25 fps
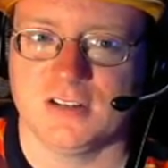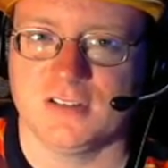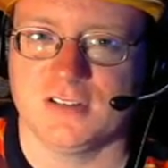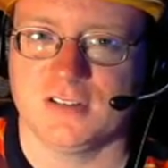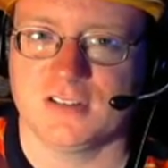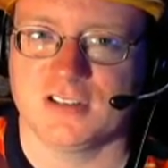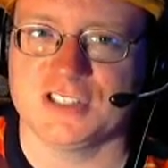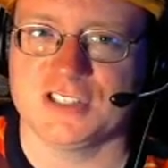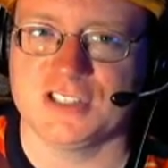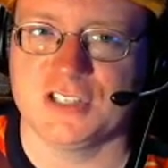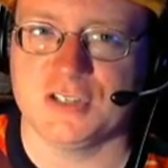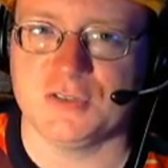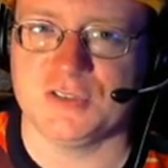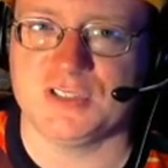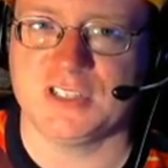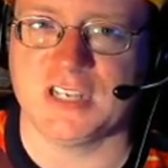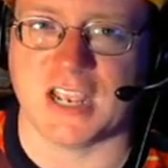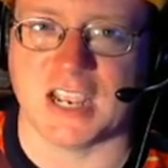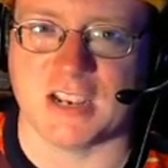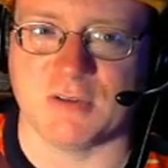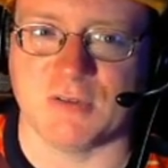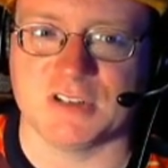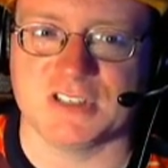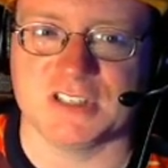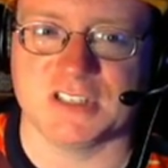
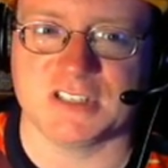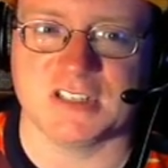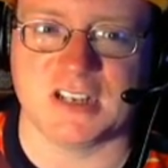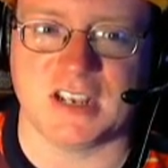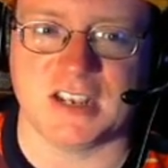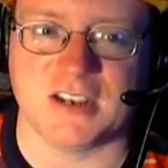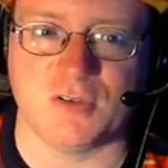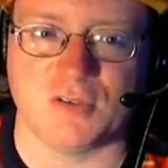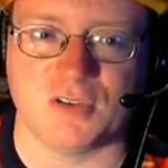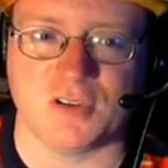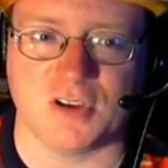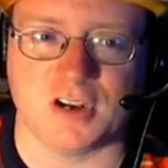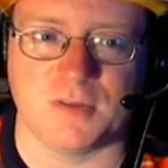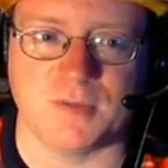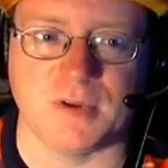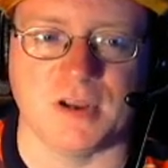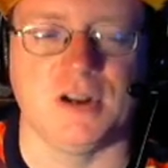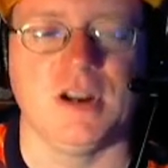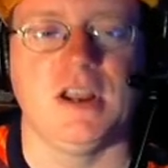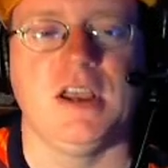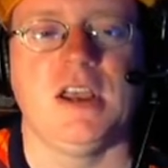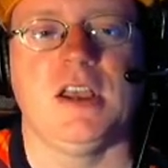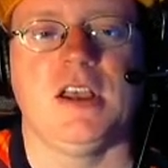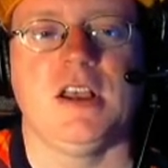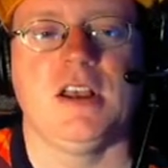Gazuntite, what's this guy going on about?
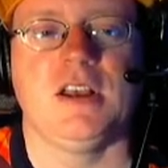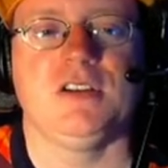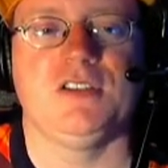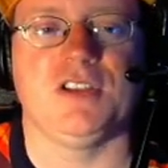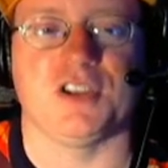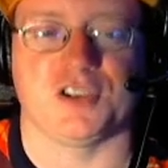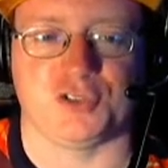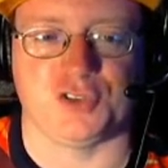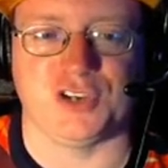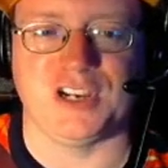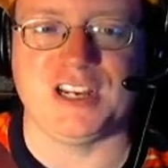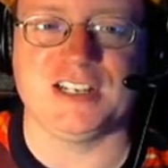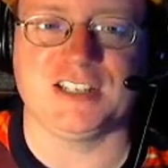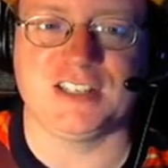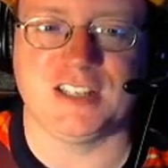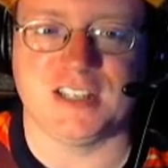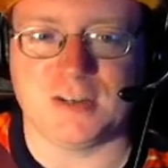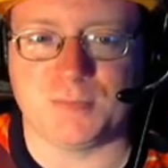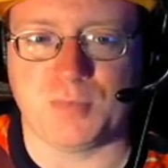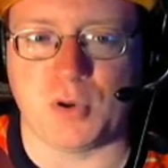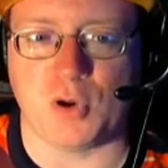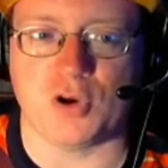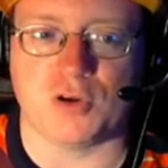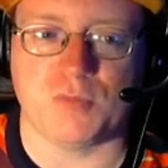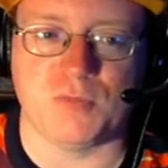Nacrene City
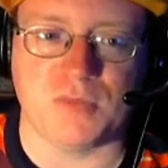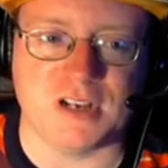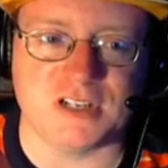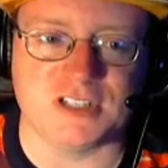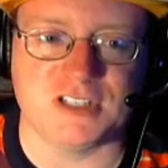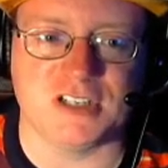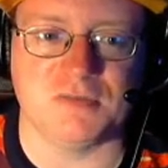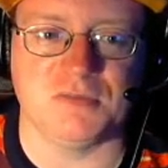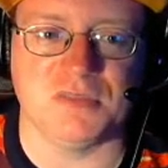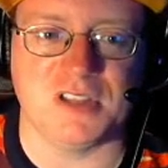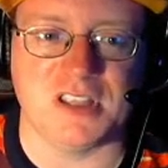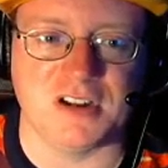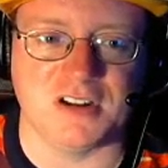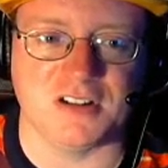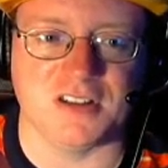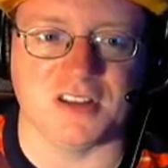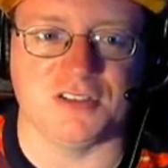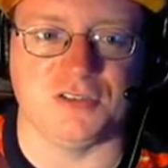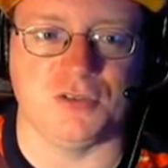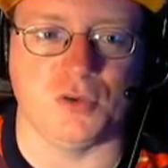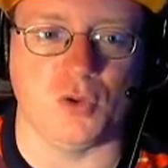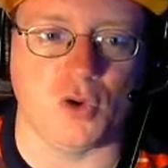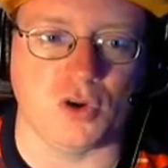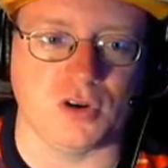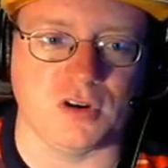Pokemon Gym leader
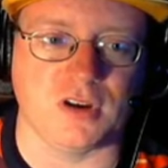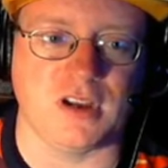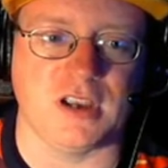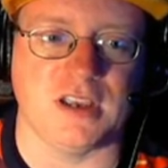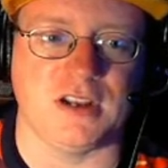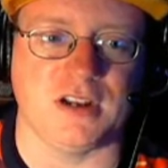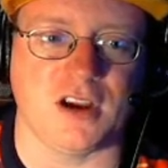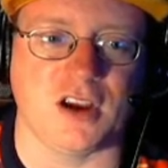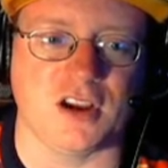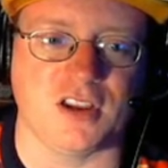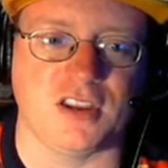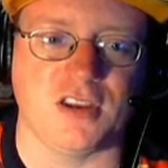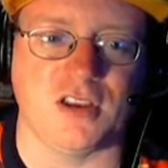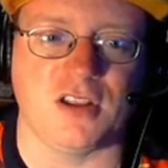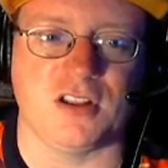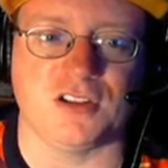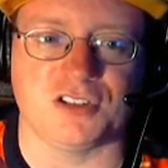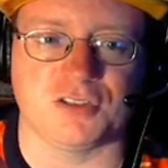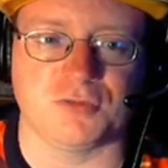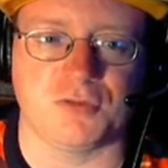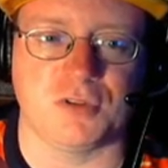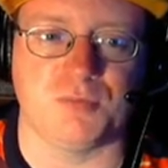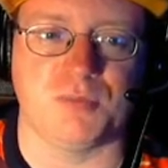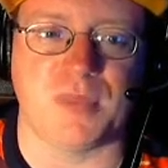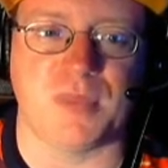Lenora and
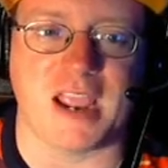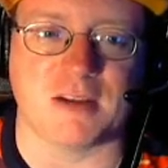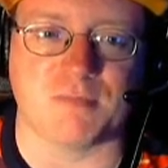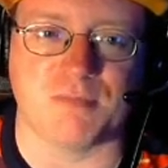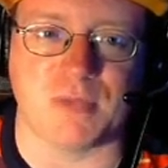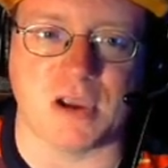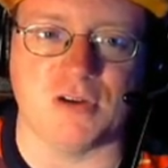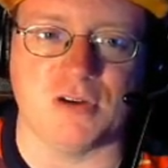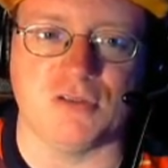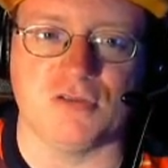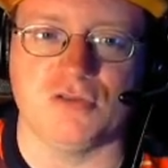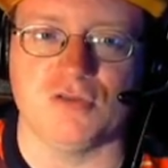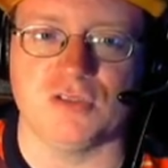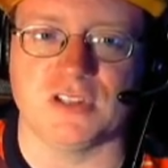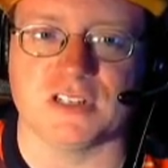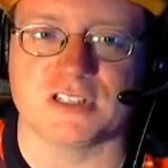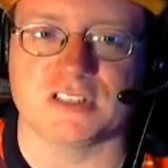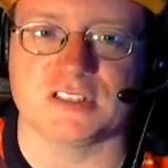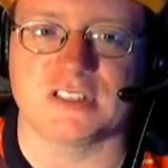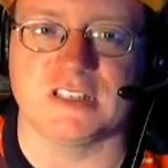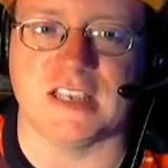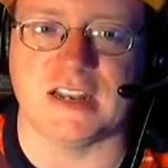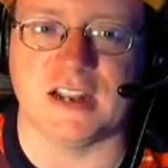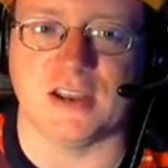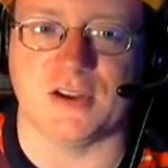archaeologist with the backbone.
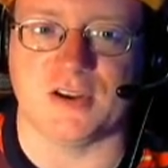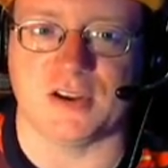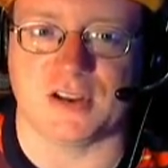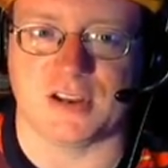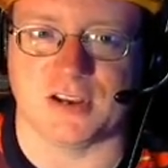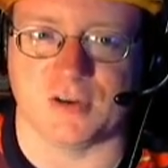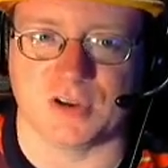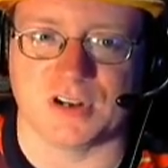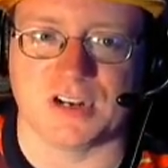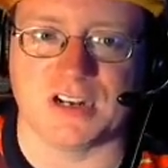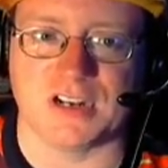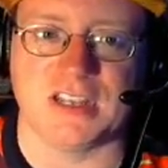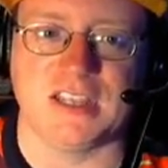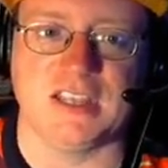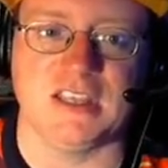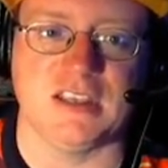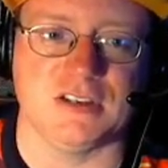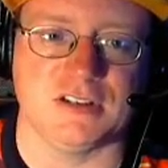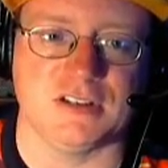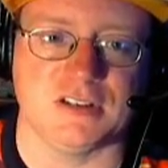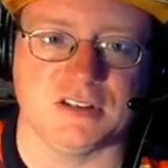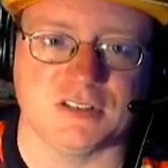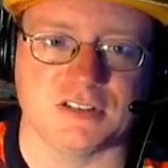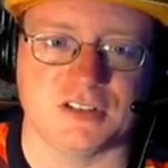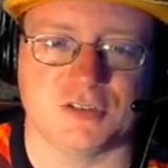Let's get out of here. We're gonna
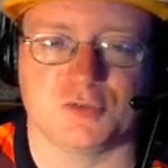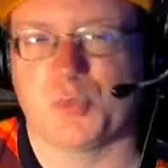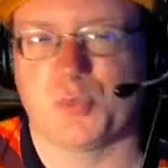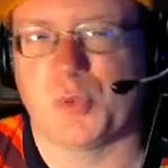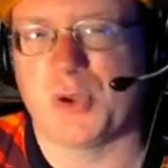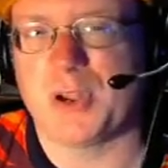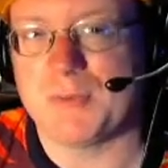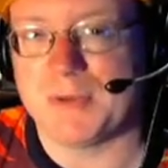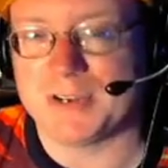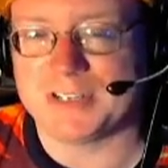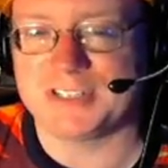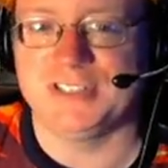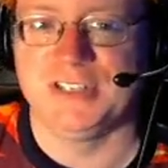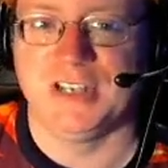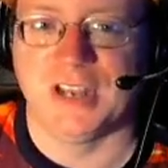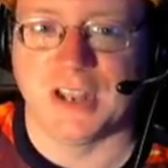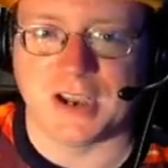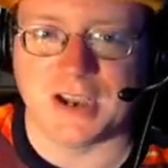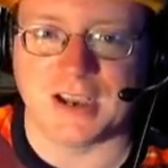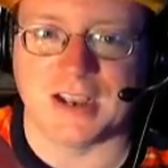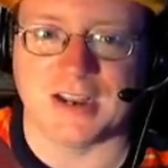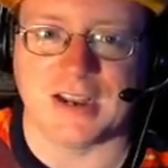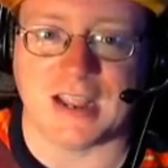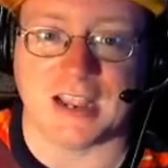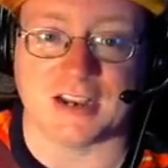heal because we're pretty much
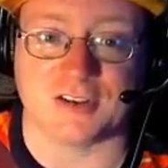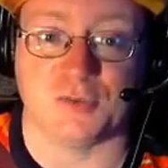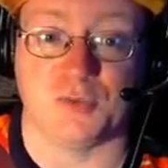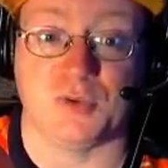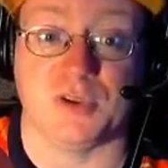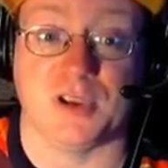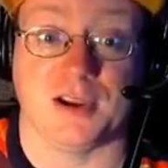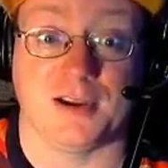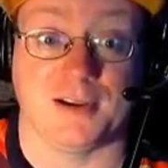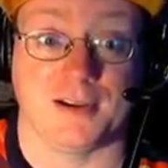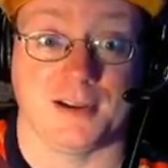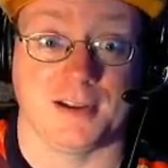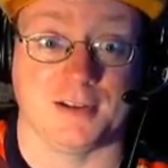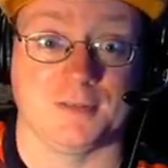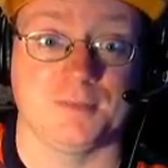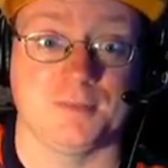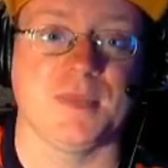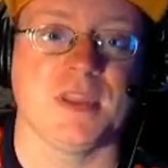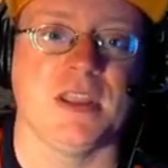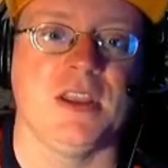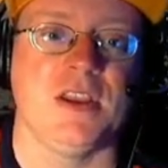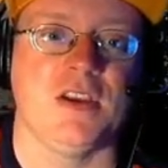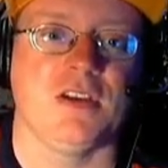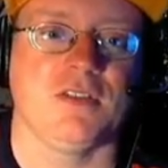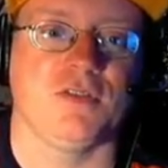done. Actually, we are done
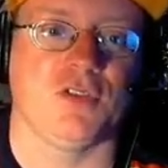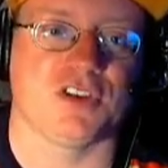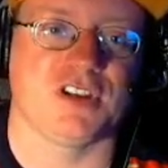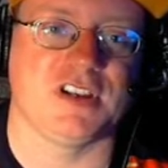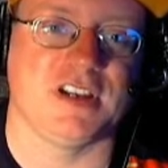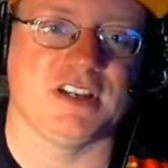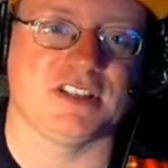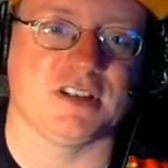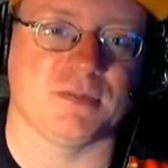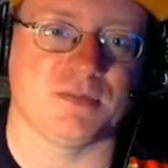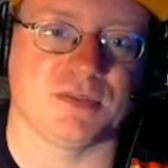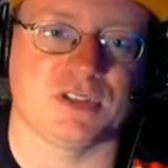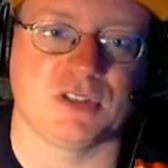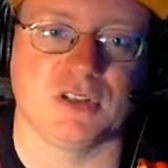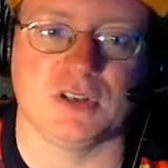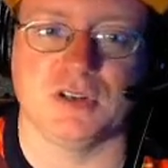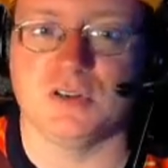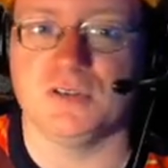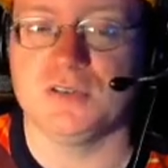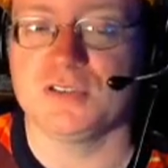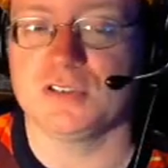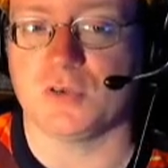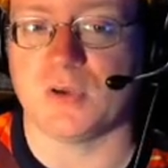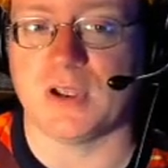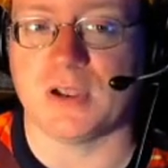for today's
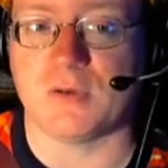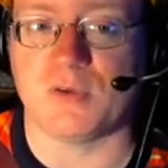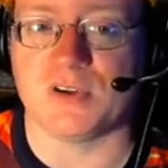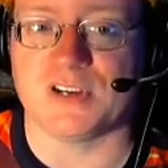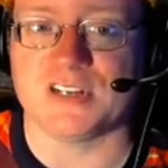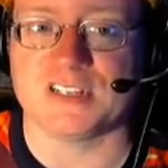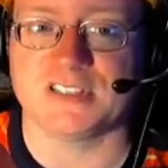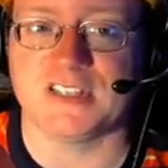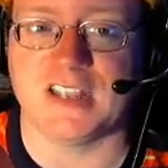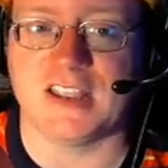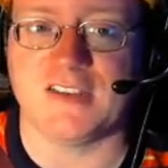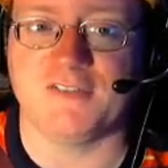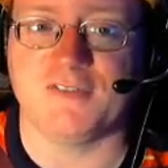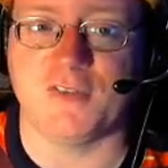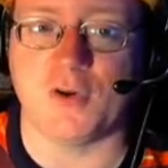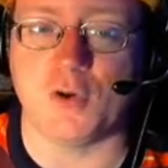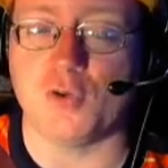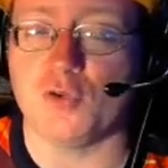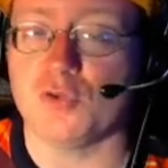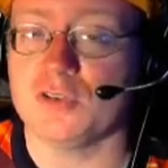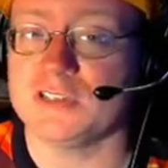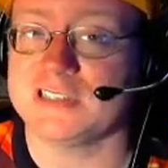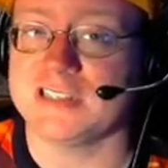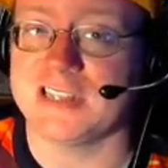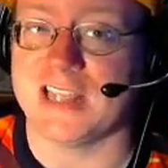episode. So I want to say,
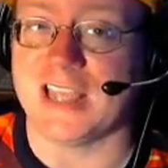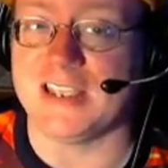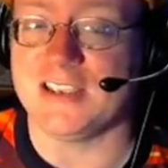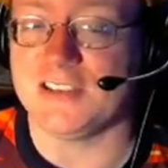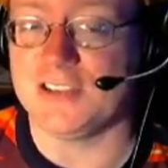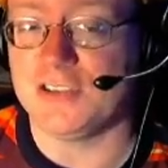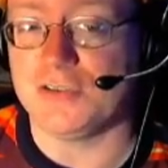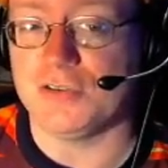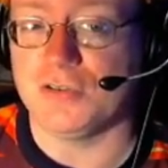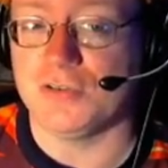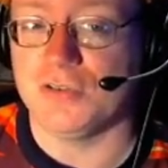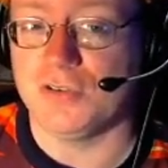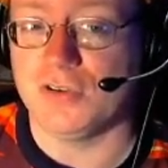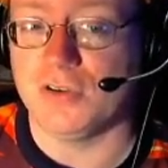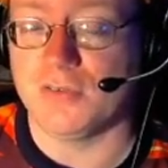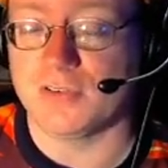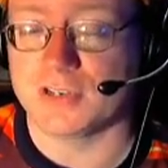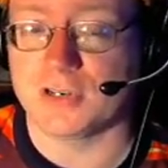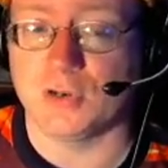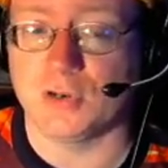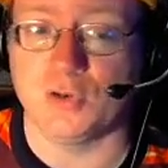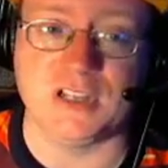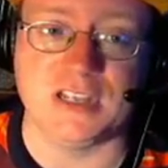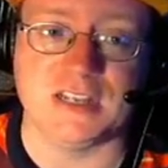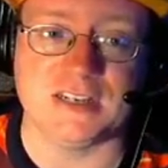folks, thank you for
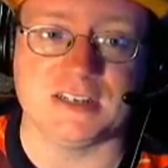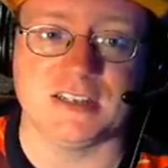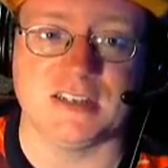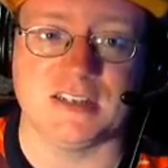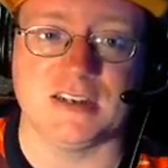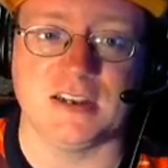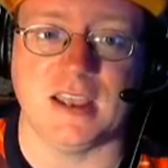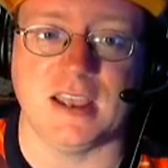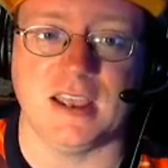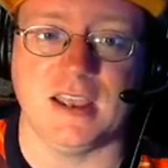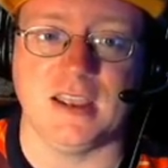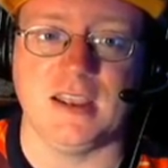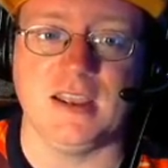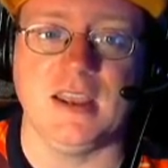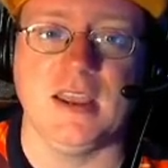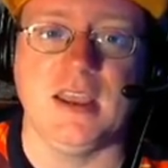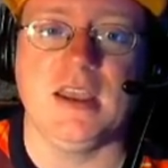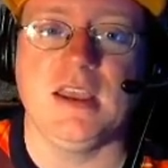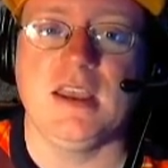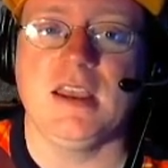tuning in today.